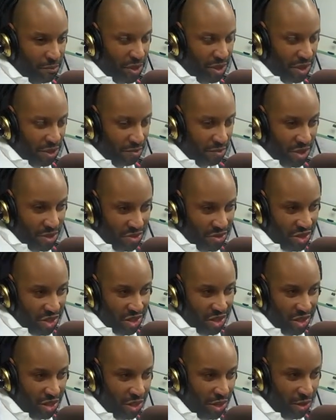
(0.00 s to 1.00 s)
but the
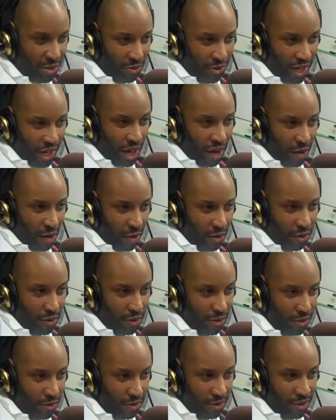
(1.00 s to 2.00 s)
music could go now
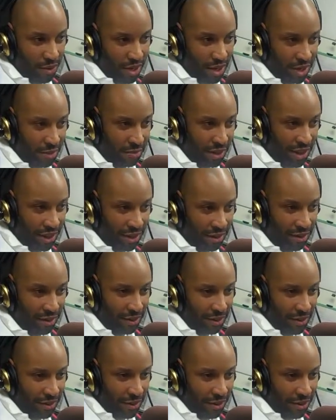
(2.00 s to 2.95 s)
I mean